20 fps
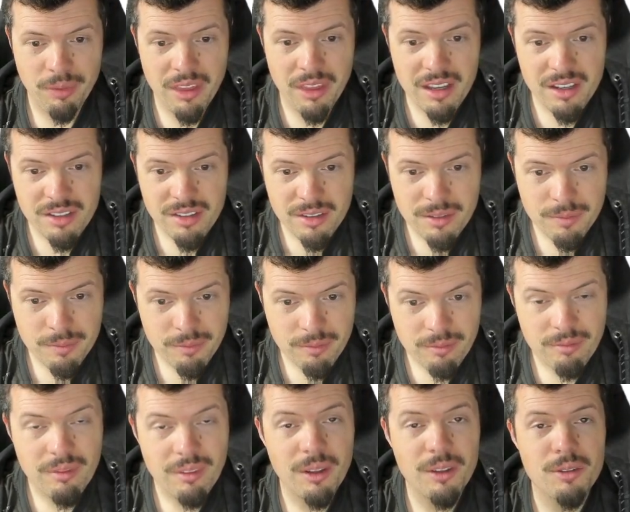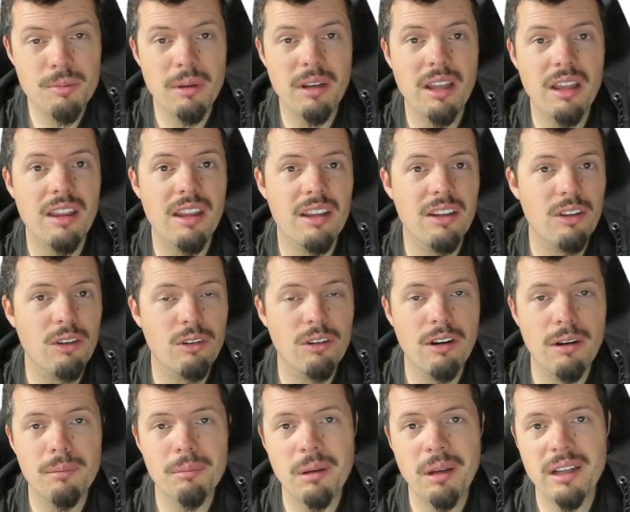This is better than your
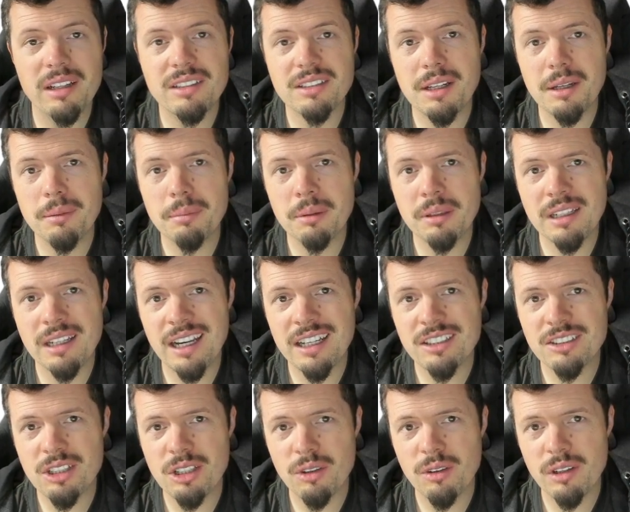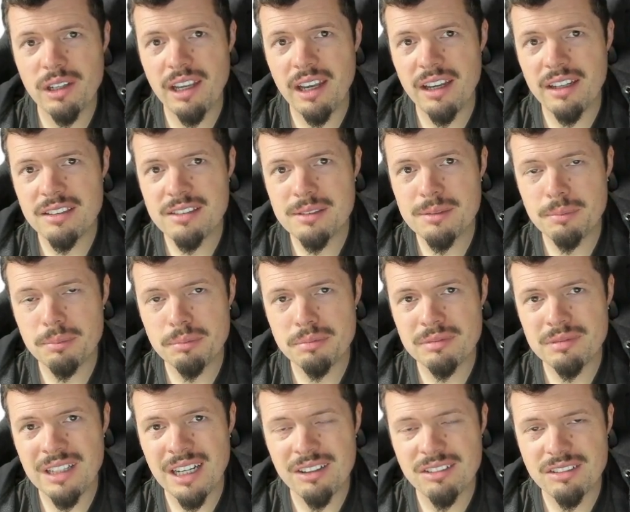complex uppercase, lowercase,
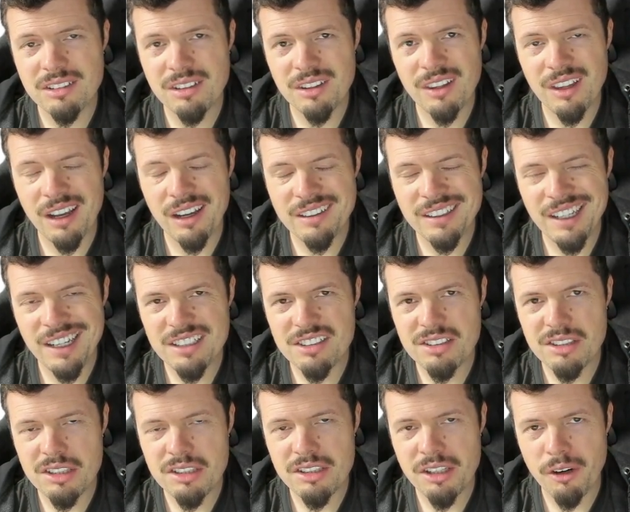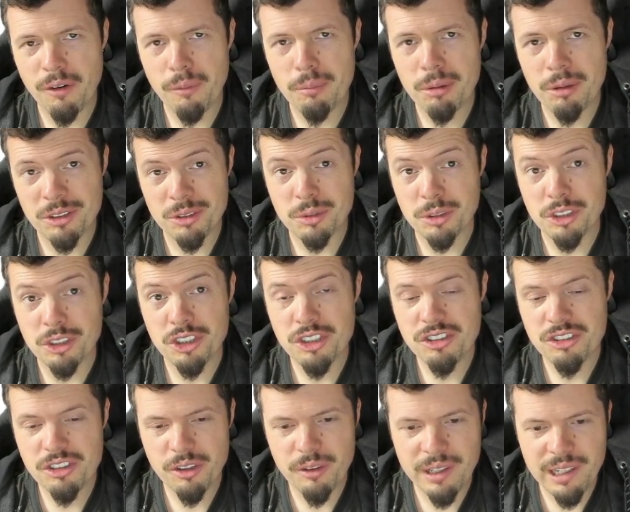downcase, etc. password,
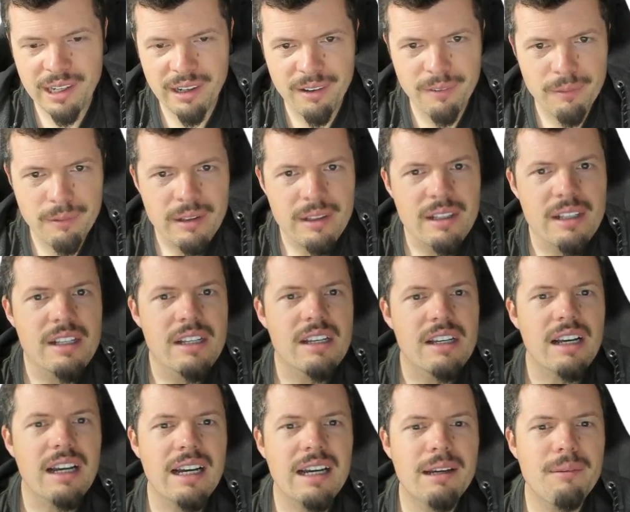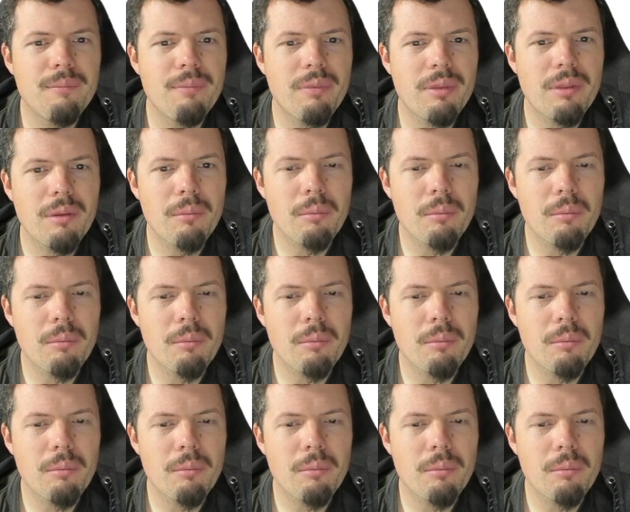just so you're clear.